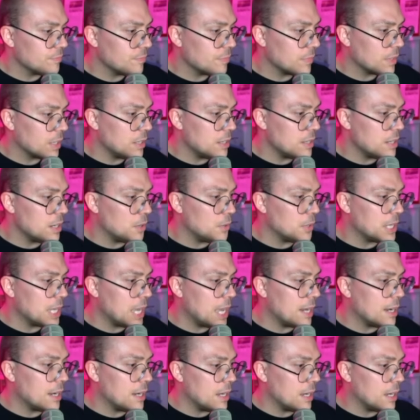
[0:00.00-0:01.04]
you know,
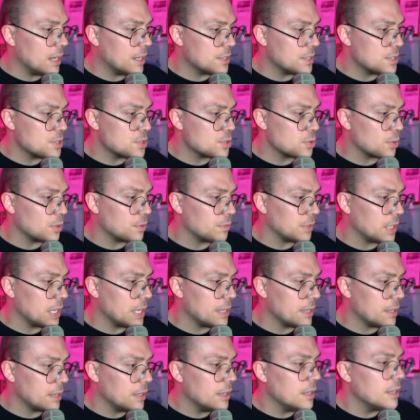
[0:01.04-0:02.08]
again, to sort of
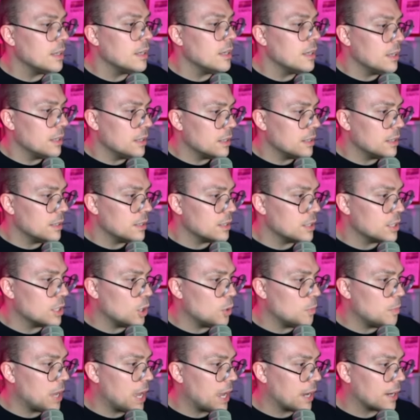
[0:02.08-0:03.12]
like
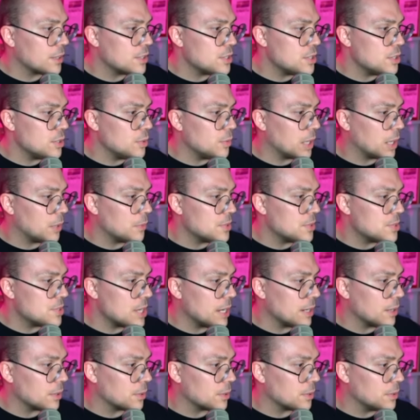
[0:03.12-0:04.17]
go back to what I was
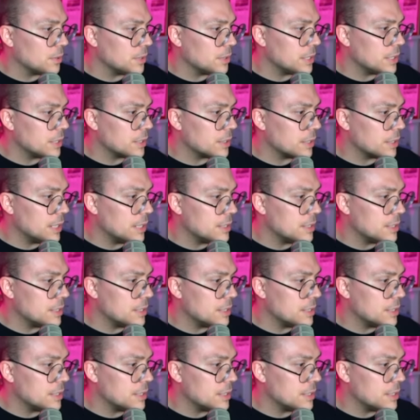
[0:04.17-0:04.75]
saying earlier and